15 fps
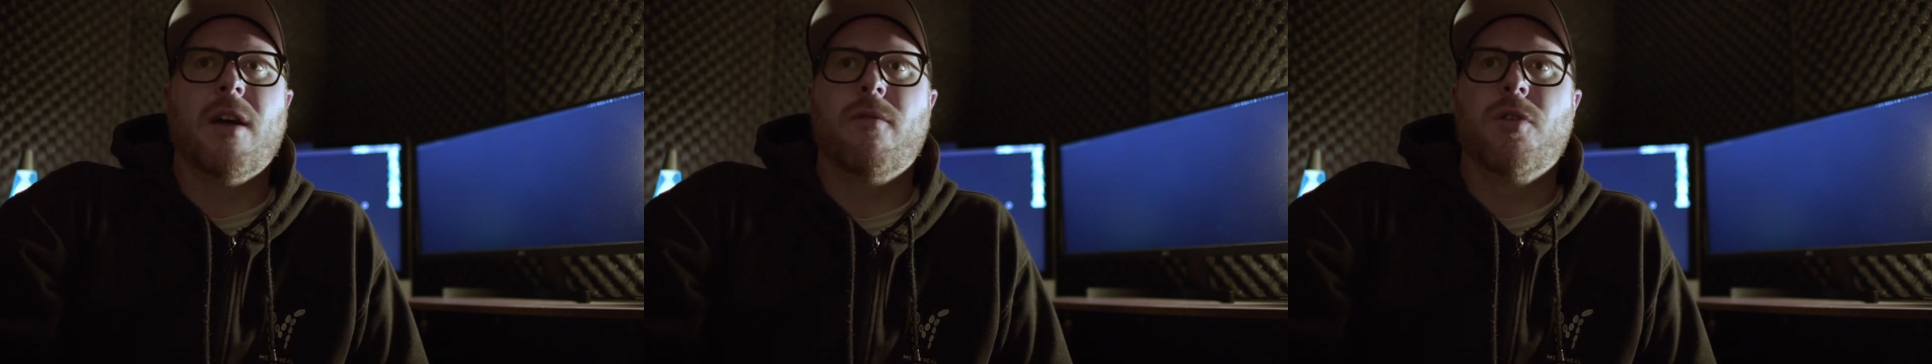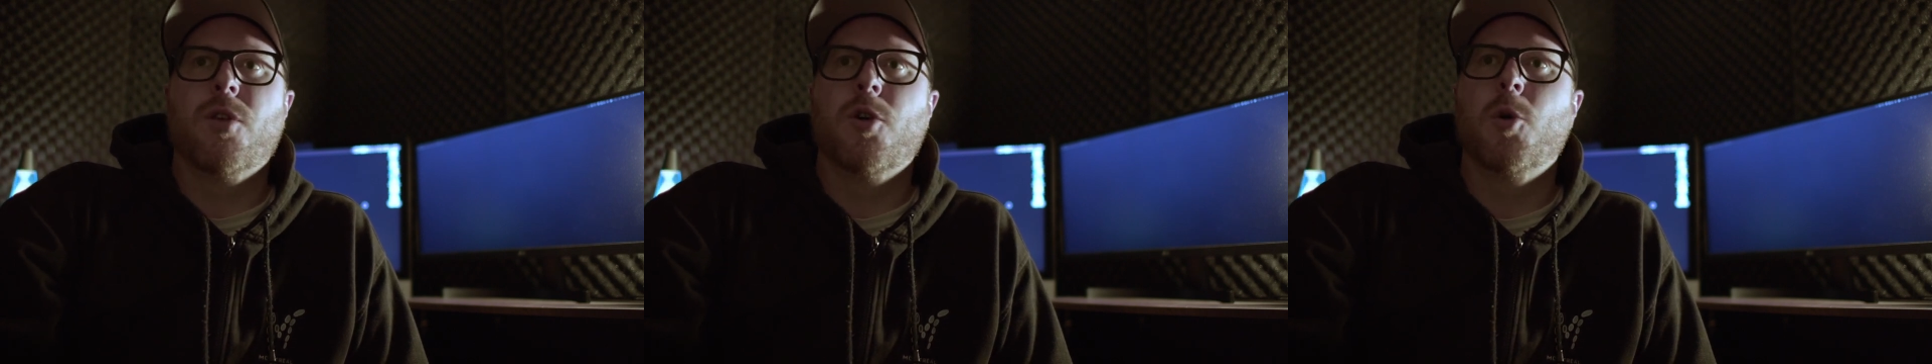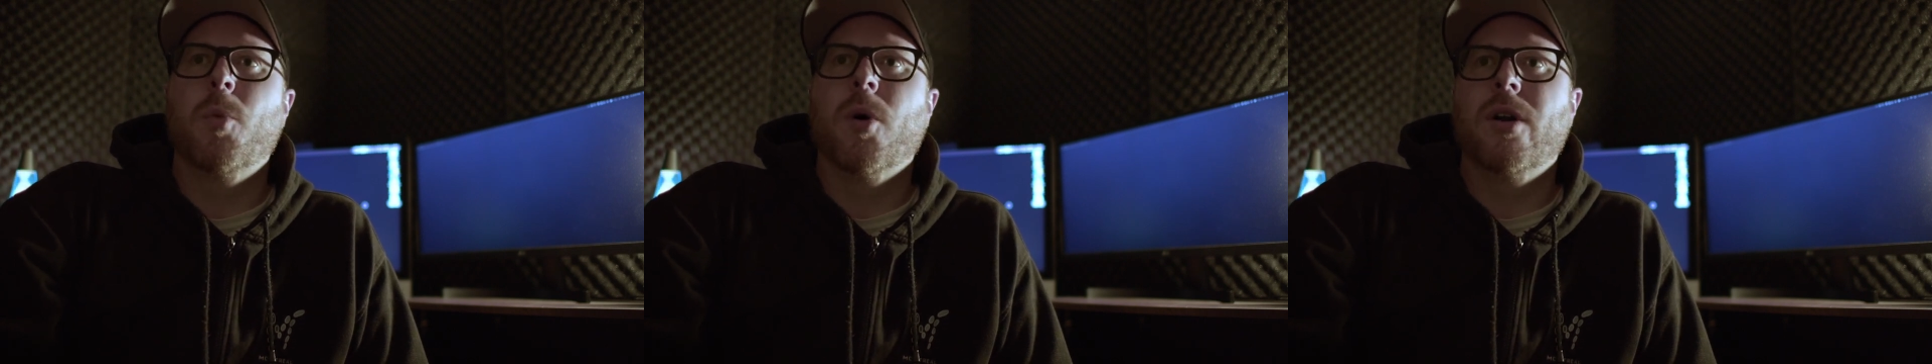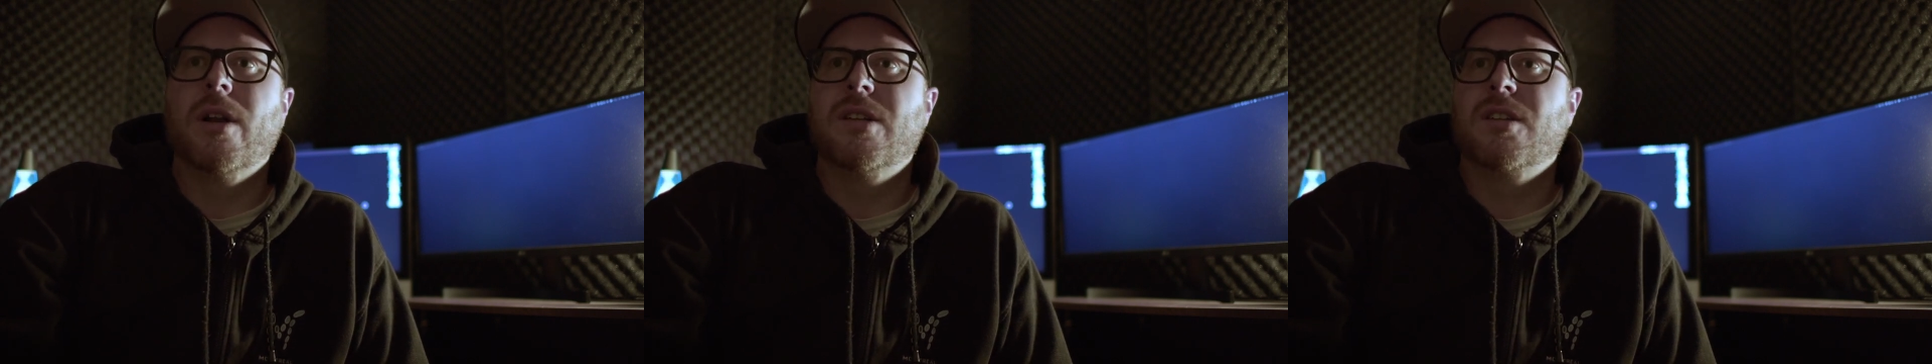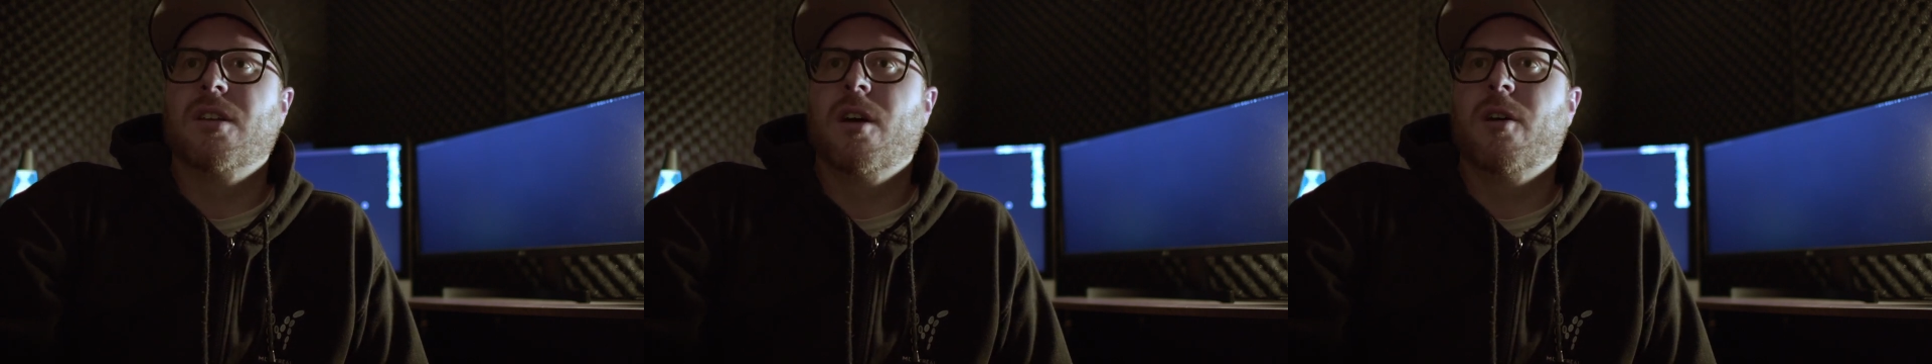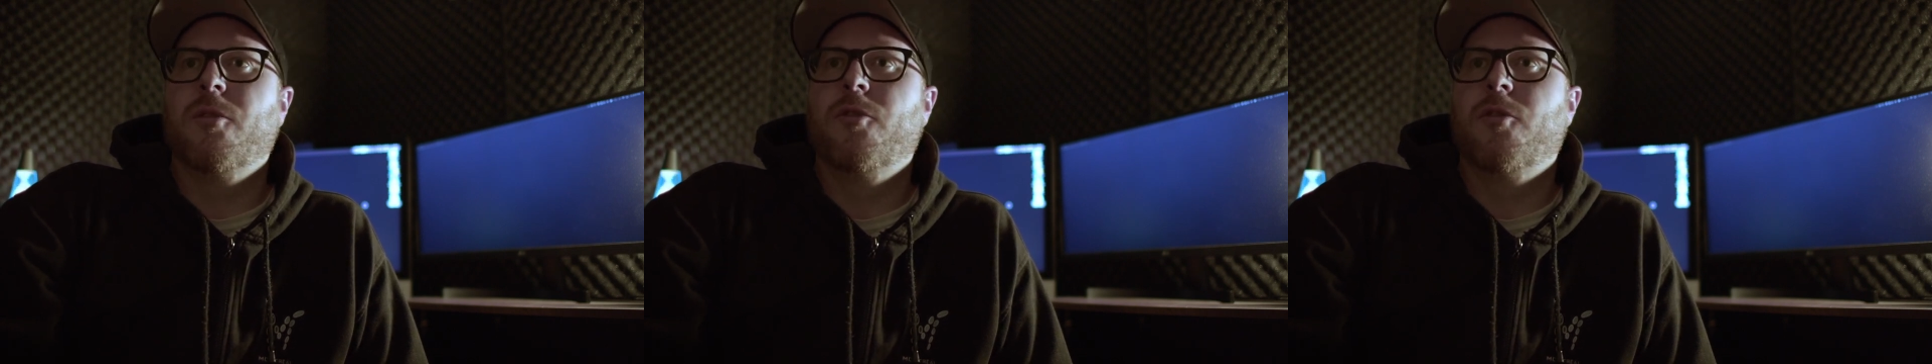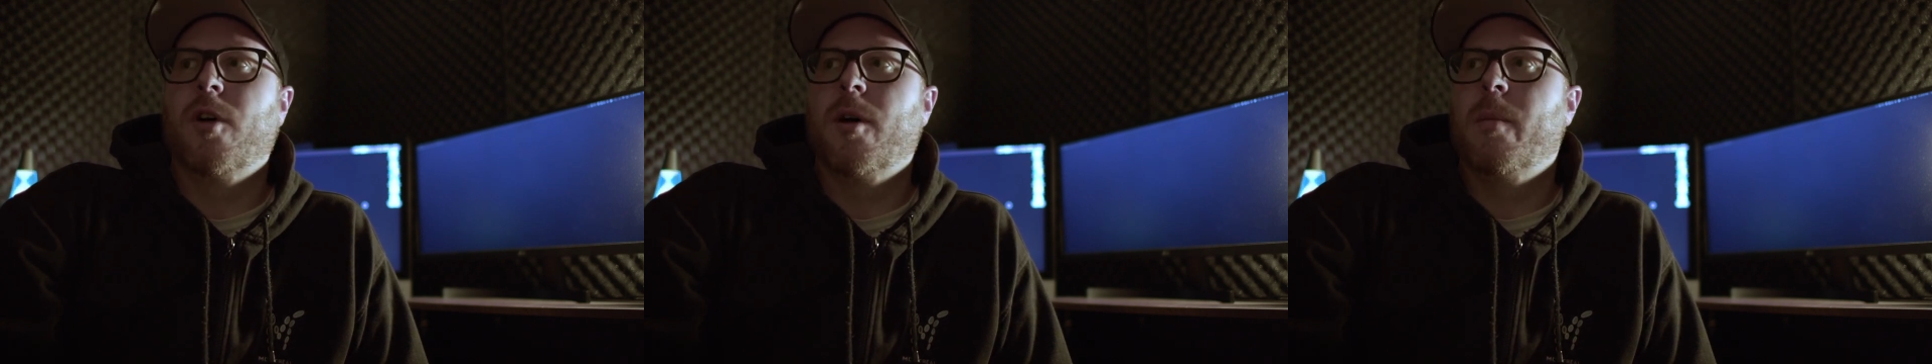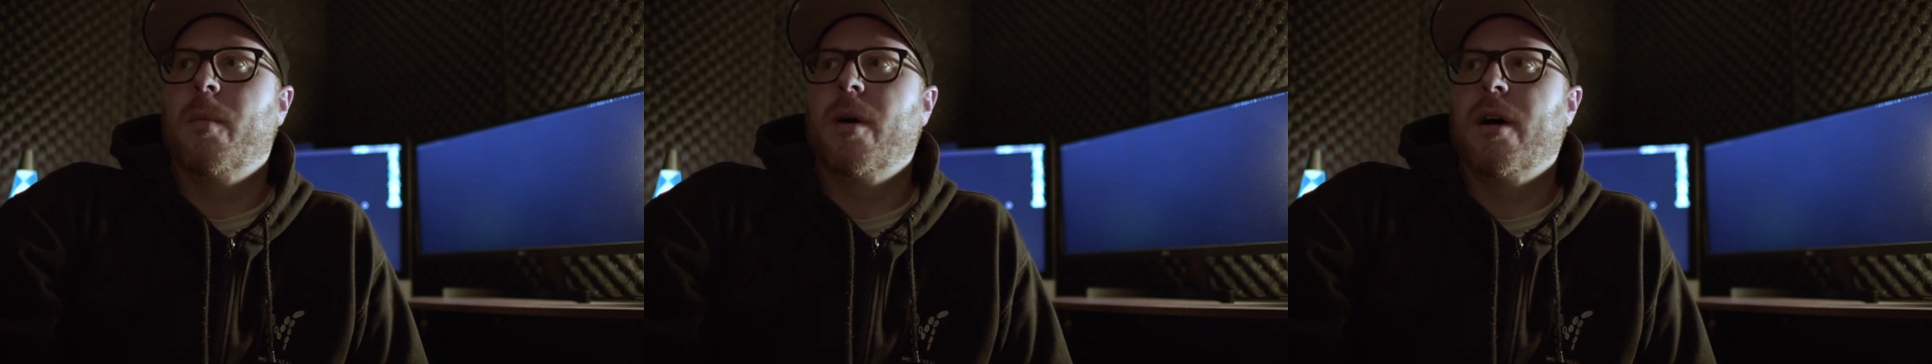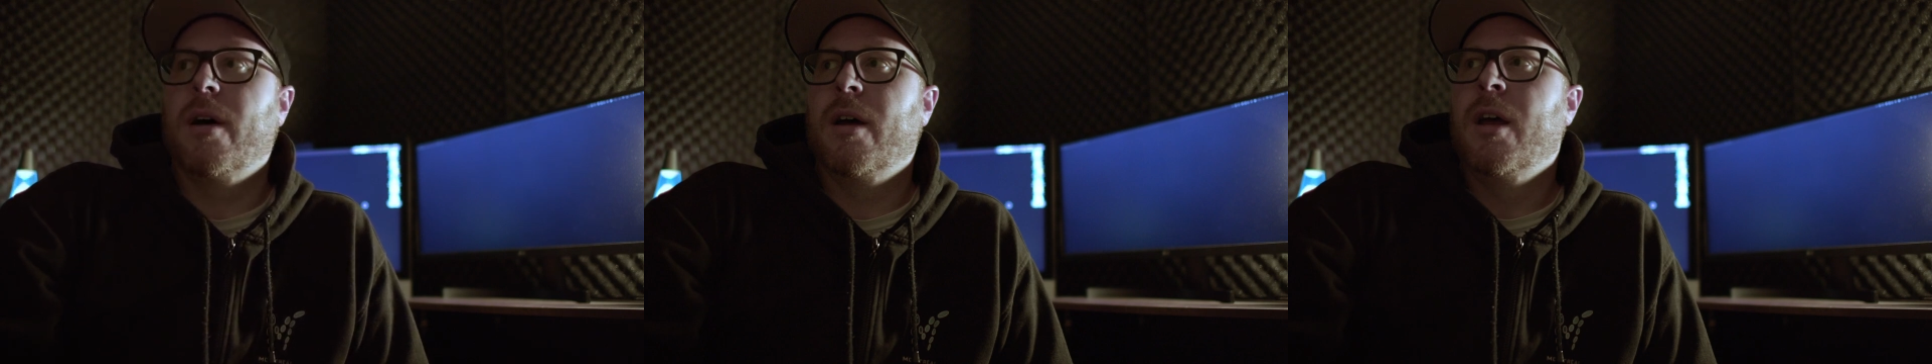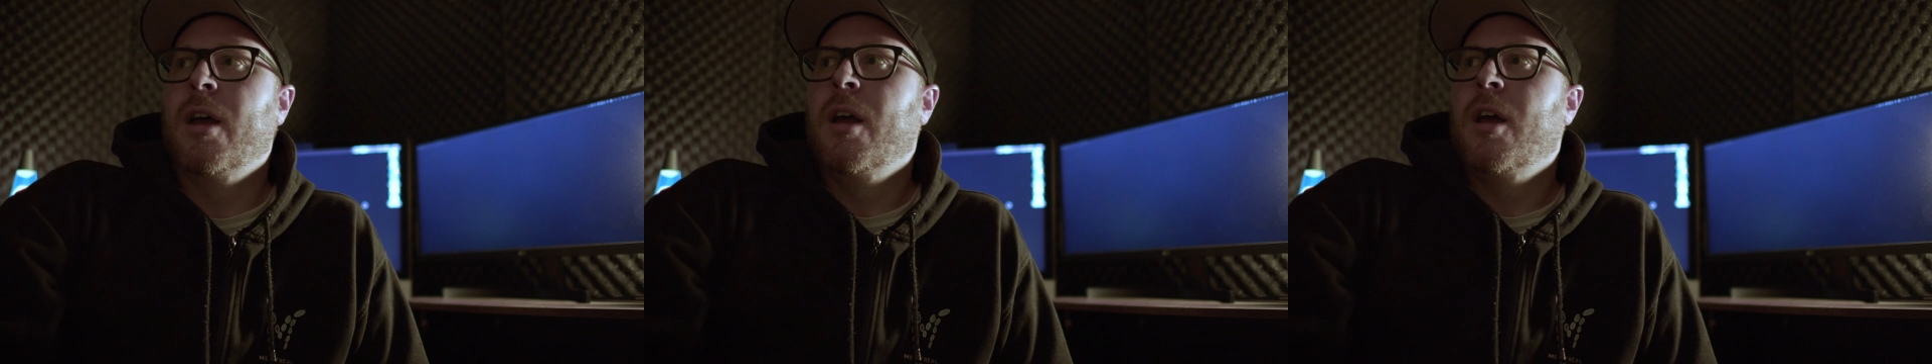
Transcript: I have third-party stuff from